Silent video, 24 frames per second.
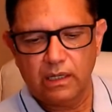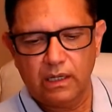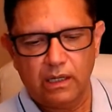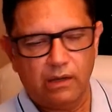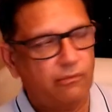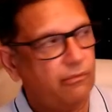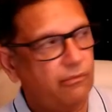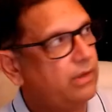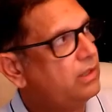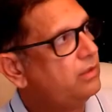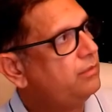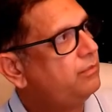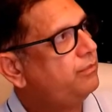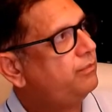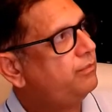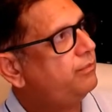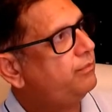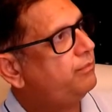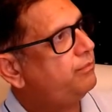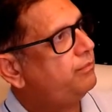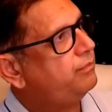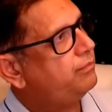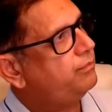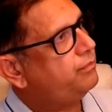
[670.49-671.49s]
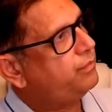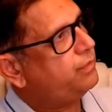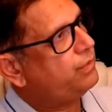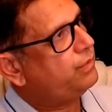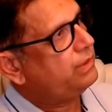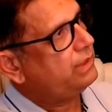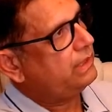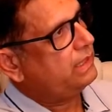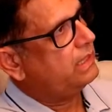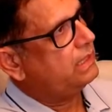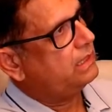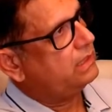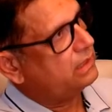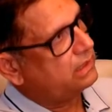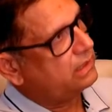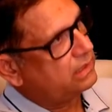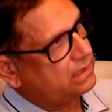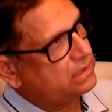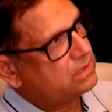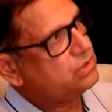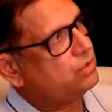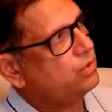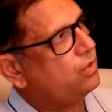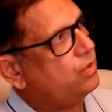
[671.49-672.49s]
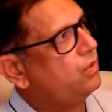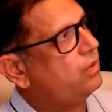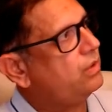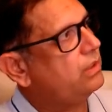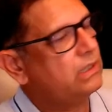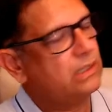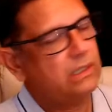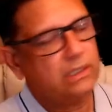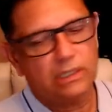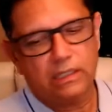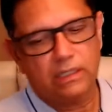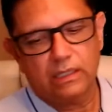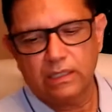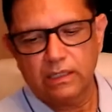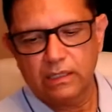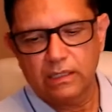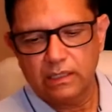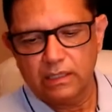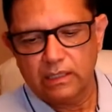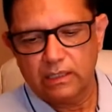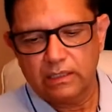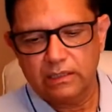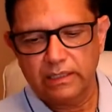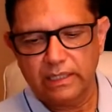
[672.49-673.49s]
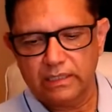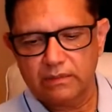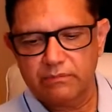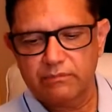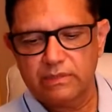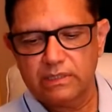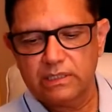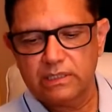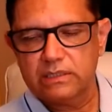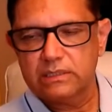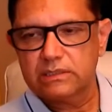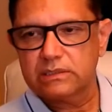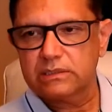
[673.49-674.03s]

when put in this order, that means